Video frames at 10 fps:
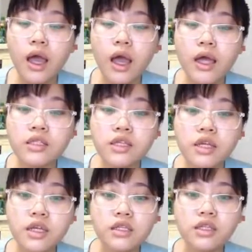and
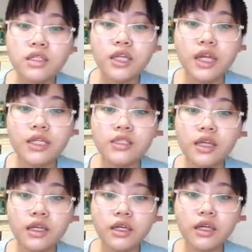she
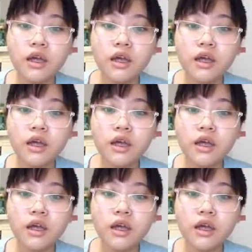suggested